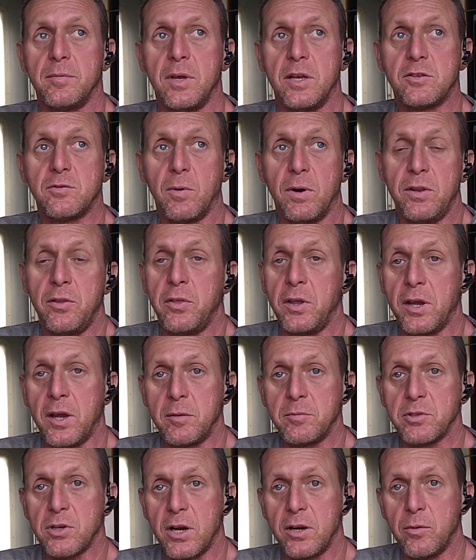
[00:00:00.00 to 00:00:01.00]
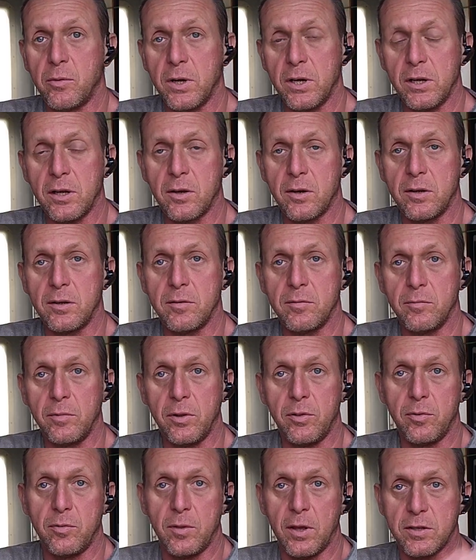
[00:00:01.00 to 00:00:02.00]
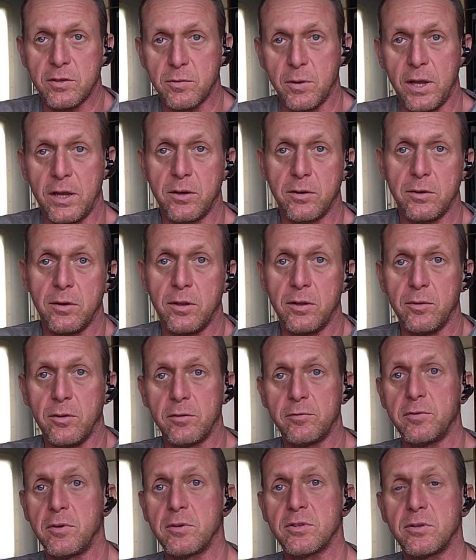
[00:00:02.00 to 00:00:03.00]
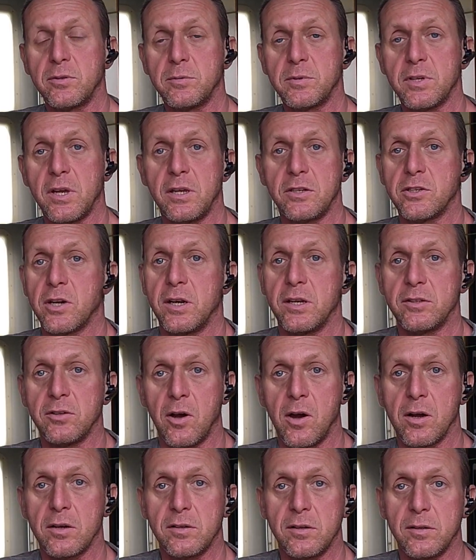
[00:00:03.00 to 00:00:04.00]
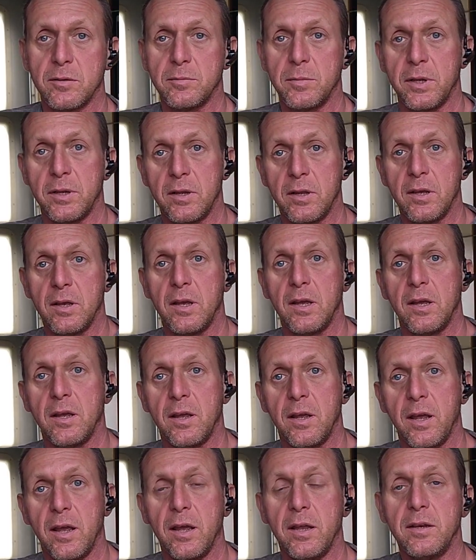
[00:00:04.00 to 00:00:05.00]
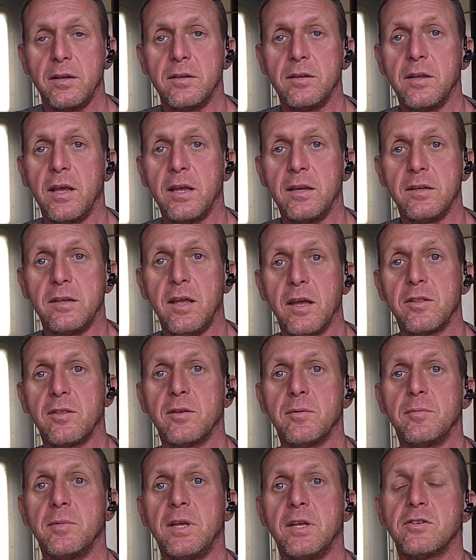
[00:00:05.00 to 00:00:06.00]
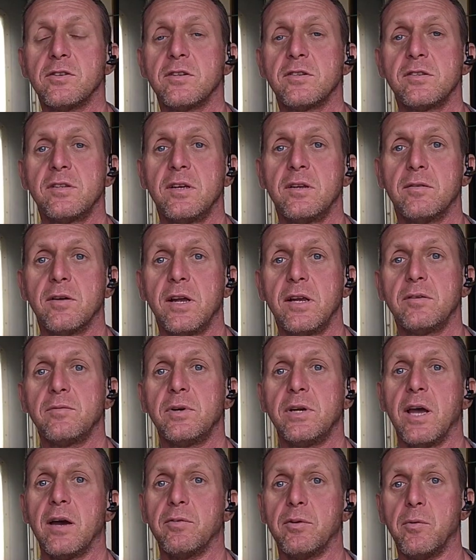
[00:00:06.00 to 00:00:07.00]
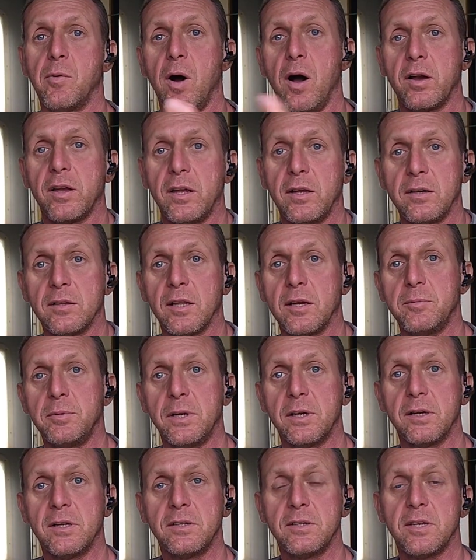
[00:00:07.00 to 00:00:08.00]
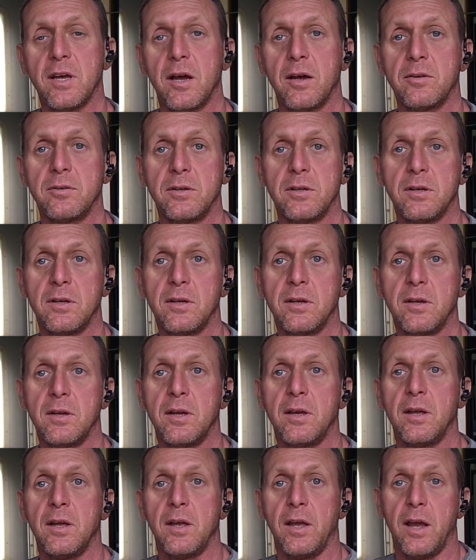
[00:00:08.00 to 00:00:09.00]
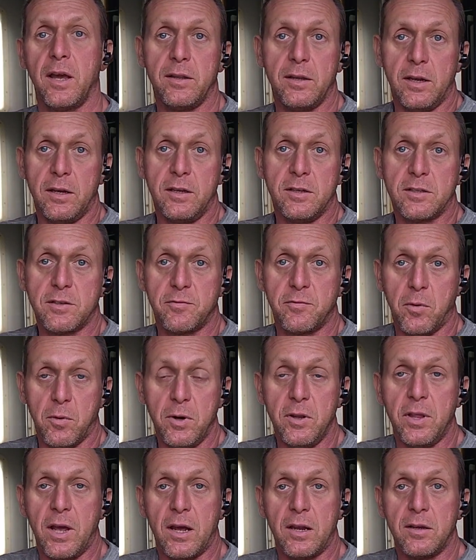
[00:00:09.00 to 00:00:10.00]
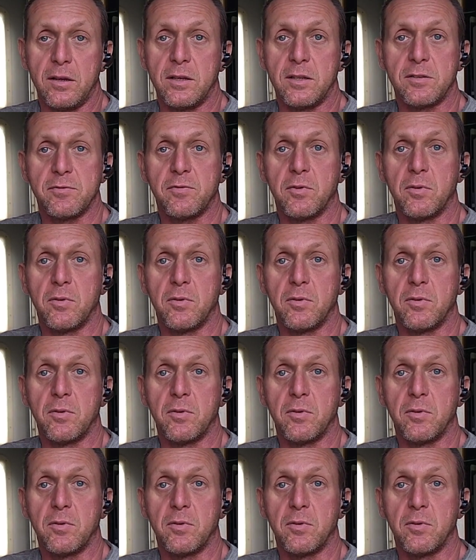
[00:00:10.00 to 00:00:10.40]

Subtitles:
It's one thing I'm trying to work on with. That's why I go to the old folks' homes. I try to talk to them and get them interested, right? We have a walking club here in town, and it's for that. It's